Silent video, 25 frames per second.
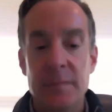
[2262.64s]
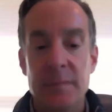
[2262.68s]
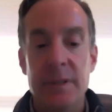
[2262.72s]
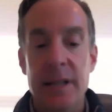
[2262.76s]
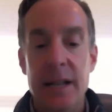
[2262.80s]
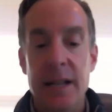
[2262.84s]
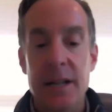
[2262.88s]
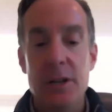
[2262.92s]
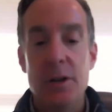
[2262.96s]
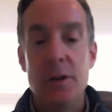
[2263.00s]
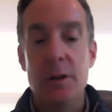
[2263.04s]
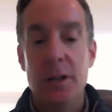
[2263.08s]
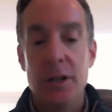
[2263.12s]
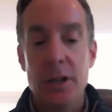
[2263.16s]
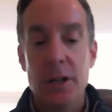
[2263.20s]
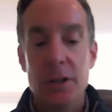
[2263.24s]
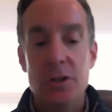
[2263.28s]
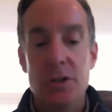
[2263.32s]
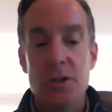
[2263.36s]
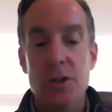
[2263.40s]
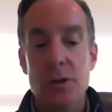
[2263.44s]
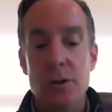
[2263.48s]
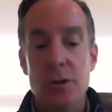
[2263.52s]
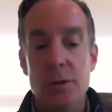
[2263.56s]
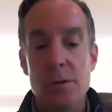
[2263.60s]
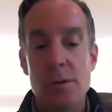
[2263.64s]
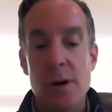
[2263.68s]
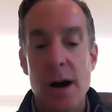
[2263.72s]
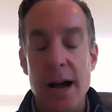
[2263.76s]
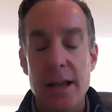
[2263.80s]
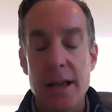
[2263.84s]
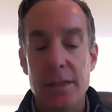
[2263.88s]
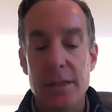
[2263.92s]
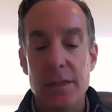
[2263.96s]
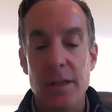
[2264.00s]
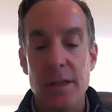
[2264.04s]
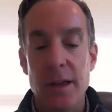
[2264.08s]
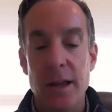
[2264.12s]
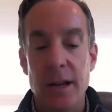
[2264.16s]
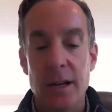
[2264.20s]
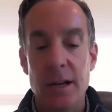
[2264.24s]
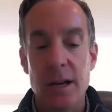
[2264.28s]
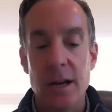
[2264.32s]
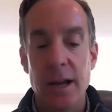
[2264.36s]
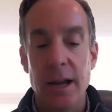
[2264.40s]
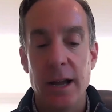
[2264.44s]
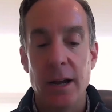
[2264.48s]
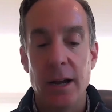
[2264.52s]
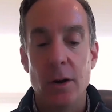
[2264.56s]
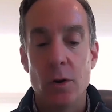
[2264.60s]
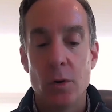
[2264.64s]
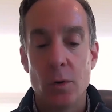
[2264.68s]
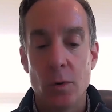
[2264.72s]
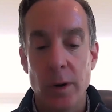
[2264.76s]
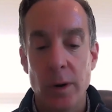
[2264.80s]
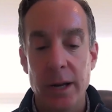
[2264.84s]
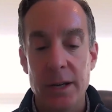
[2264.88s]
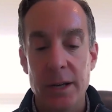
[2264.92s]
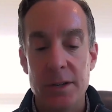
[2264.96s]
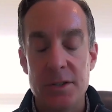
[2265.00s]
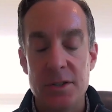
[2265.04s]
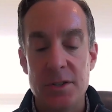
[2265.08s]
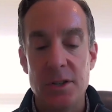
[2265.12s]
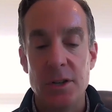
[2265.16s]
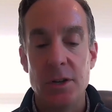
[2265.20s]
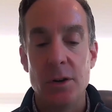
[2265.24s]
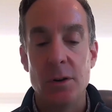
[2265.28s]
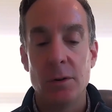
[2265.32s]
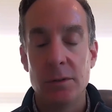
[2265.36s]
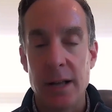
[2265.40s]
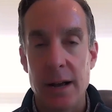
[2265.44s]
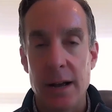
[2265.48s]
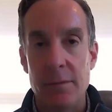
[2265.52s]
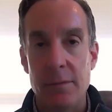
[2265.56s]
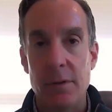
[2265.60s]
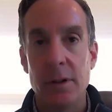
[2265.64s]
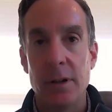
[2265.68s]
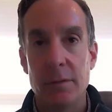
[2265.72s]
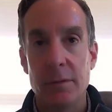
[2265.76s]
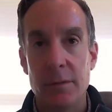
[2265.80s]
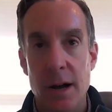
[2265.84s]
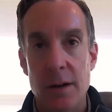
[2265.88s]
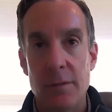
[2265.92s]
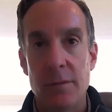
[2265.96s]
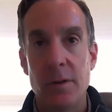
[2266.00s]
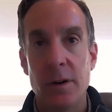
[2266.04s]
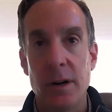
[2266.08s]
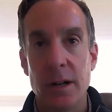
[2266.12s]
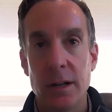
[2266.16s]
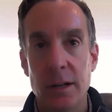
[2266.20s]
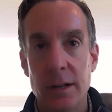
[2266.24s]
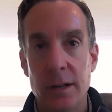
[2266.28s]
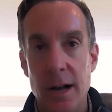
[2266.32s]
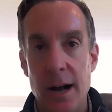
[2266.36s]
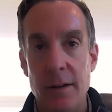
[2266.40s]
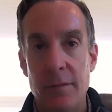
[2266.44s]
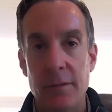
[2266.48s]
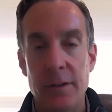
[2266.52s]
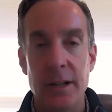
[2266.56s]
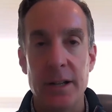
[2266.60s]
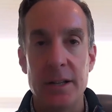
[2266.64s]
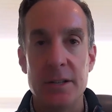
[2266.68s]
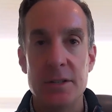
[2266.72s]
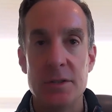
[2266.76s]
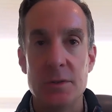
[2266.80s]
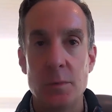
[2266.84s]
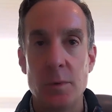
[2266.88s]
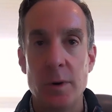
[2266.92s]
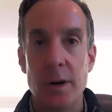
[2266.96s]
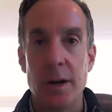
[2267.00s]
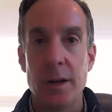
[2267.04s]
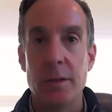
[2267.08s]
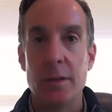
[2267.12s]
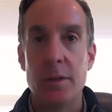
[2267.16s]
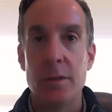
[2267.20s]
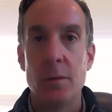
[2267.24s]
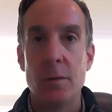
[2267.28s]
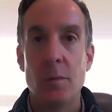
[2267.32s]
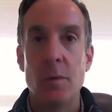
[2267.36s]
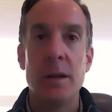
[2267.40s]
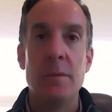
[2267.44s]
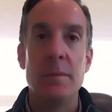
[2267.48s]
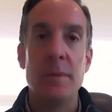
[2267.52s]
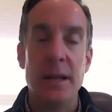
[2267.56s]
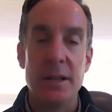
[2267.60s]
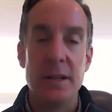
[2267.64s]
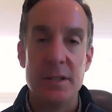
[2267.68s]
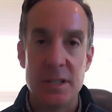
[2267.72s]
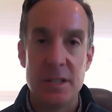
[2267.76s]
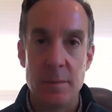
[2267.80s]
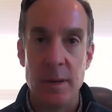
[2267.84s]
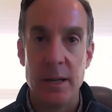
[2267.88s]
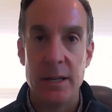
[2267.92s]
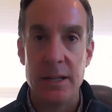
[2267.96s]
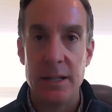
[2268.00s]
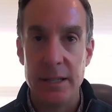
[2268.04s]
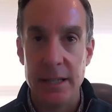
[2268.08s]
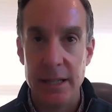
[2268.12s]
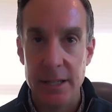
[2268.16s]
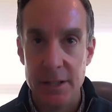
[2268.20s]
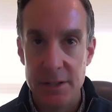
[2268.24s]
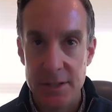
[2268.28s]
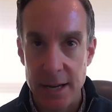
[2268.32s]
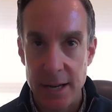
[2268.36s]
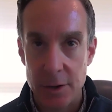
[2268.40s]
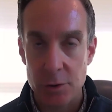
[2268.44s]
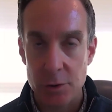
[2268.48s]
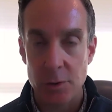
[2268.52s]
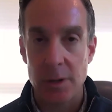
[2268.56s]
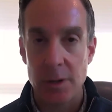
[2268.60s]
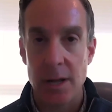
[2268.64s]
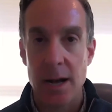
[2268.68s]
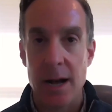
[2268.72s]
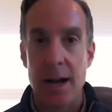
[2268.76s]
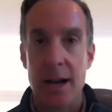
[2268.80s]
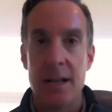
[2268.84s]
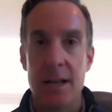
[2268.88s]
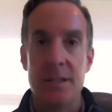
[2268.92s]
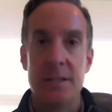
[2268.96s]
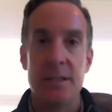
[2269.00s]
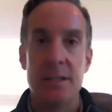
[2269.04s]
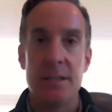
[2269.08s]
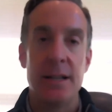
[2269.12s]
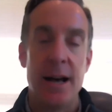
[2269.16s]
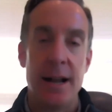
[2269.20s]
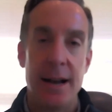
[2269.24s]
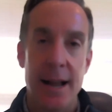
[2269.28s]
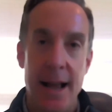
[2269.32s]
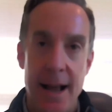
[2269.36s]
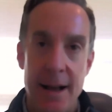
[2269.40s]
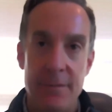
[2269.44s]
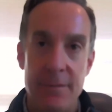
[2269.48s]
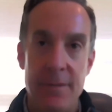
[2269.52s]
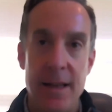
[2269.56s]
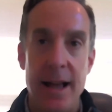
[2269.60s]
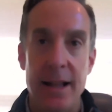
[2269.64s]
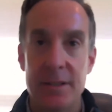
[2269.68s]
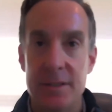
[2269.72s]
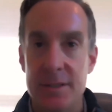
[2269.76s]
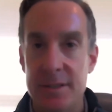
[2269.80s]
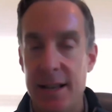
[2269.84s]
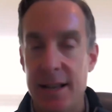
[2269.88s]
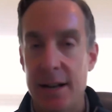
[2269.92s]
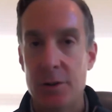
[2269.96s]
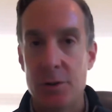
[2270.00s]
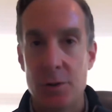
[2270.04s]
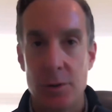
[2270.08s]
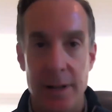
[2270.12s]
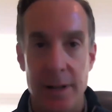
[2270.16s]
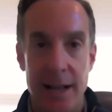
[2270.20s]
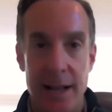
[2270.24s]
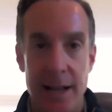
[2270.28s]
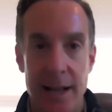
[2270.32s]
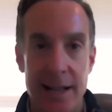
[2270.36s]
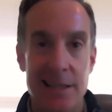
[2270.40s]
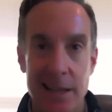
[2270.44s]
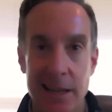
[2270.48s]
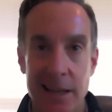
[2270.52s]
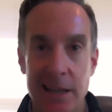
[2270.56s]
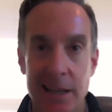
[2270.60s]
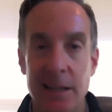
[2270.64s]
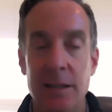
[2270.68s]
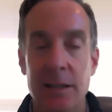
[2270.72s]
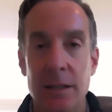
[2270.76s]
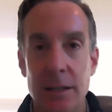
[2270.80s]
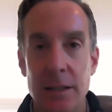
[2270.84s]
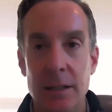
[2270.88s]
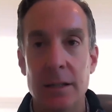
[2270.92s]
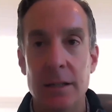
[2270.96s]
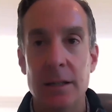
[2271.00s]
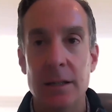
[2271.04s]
then you you do I think increase your level of comfort and confidence with what it means to be decentralized and not have that central entity,